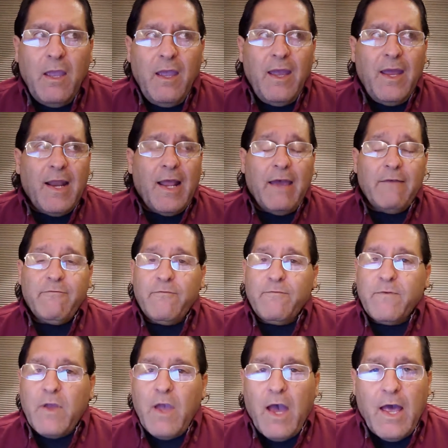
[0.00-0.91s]
and
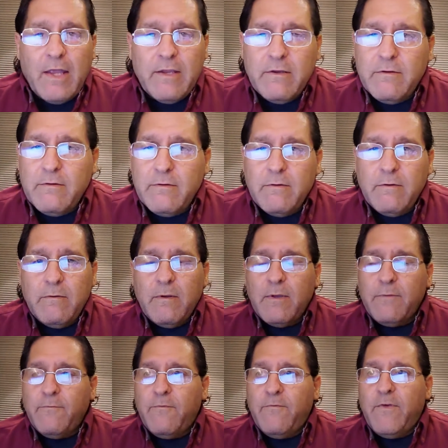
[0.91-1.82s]
I've gotten
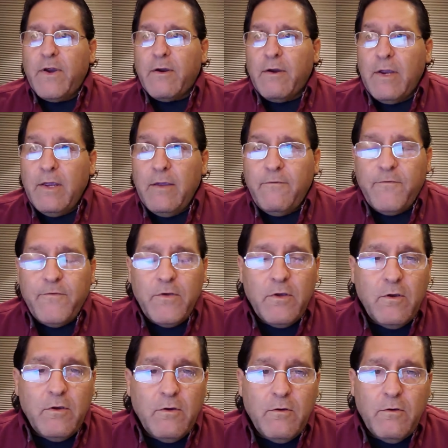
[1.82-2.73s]
very
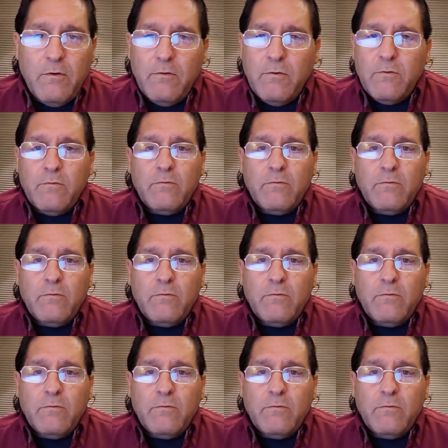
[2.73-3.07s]
few